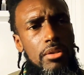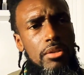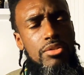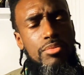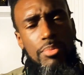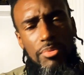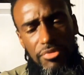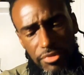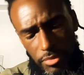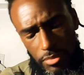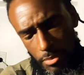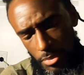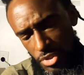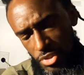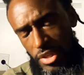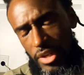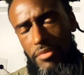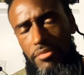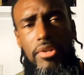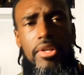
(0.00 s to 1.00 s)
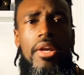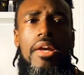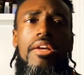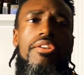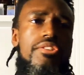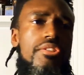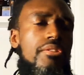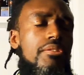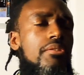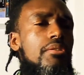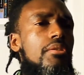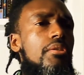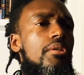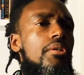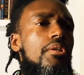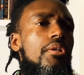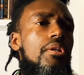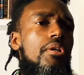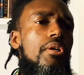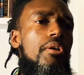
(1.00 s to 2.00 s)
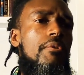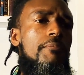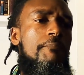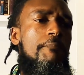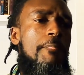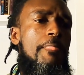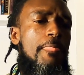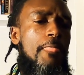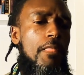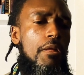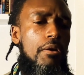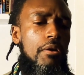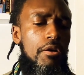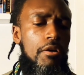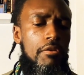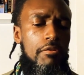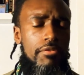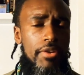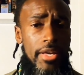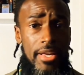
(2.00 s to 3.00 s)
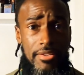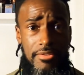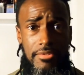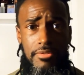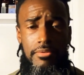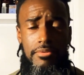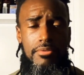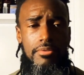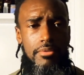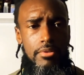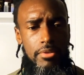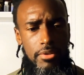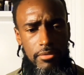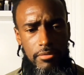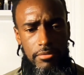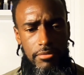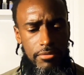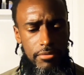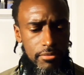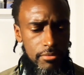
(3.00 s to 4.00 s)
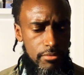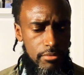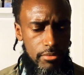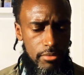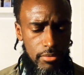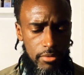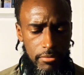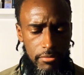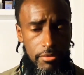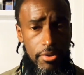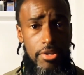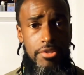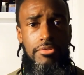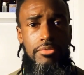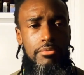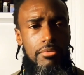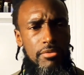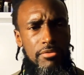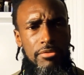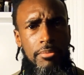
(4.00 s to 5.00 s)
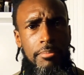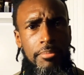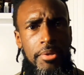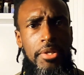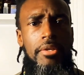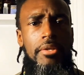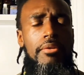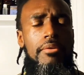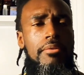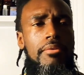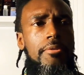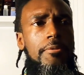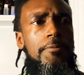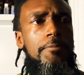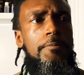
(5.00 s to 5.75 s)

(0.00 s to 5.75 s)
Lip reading: It's personification of essence, of the vessel, of the being.